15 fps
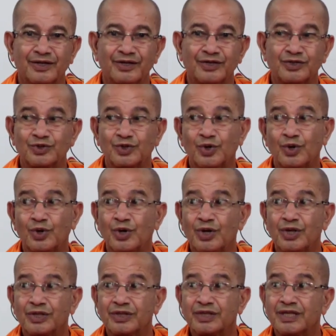So
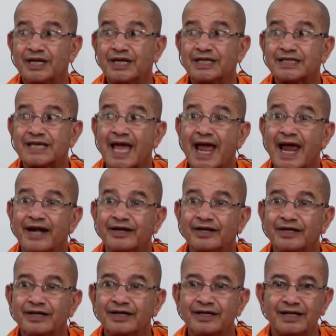it is
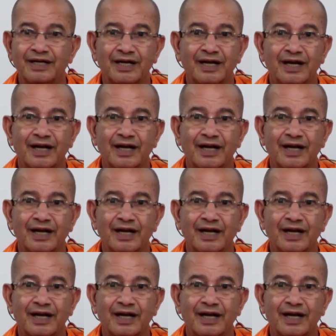eternal.